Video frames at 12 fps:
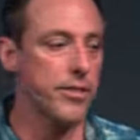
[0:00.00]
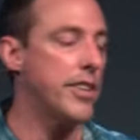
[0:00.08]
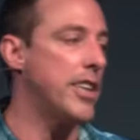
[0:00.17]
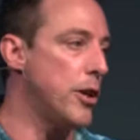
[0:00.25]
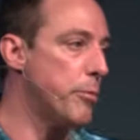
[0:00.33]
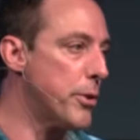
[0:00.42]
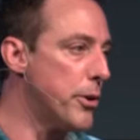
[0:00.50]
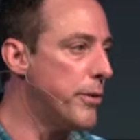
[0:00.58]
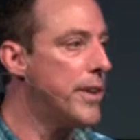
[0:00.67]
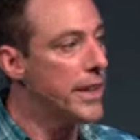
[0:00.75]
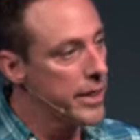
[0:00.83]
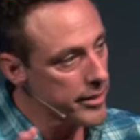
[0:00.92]
In
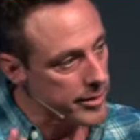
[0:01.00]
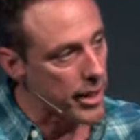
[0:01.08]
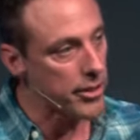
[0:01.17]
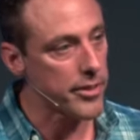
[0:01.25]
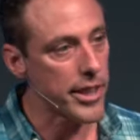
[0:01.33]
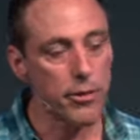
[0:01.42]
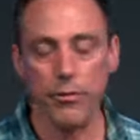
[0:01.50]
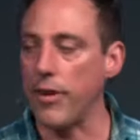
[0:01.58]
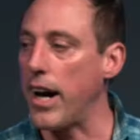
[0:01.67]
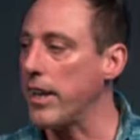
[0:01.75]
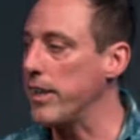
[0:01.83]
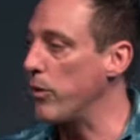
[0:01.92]
Hebrew, sounds like
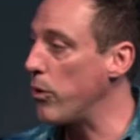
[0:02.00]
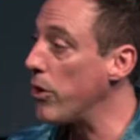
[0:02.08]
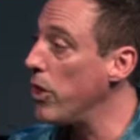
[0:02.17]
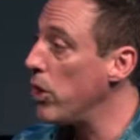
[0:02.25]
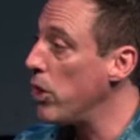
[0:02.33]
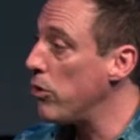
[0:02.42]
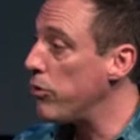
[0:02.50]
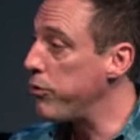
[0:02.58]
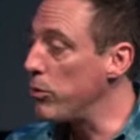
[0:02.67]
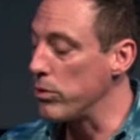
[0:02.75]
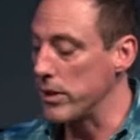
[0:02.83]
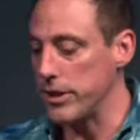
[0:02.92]
folly or
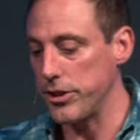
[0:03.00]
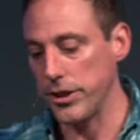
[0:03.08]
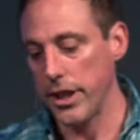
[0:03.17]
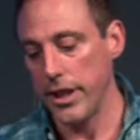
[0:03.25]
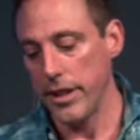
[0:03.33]
foolish.